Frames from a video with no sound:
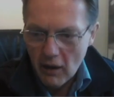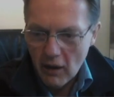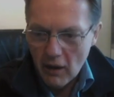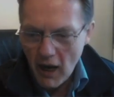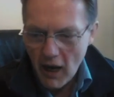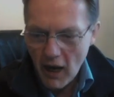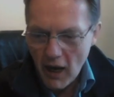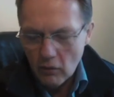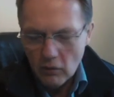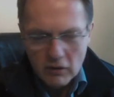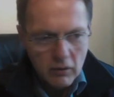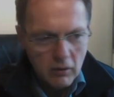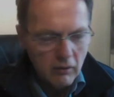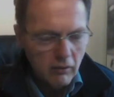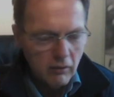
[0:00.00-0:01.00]
and
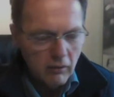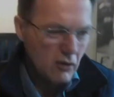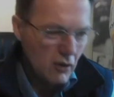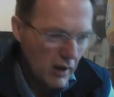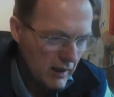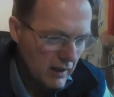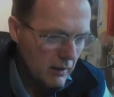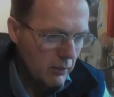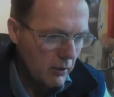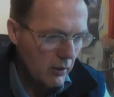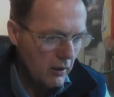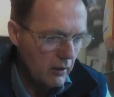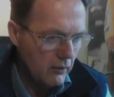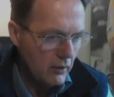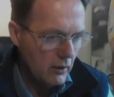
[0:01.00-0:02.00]
also from a trading
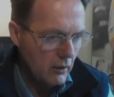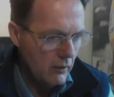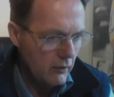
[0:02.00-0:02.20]
point of view.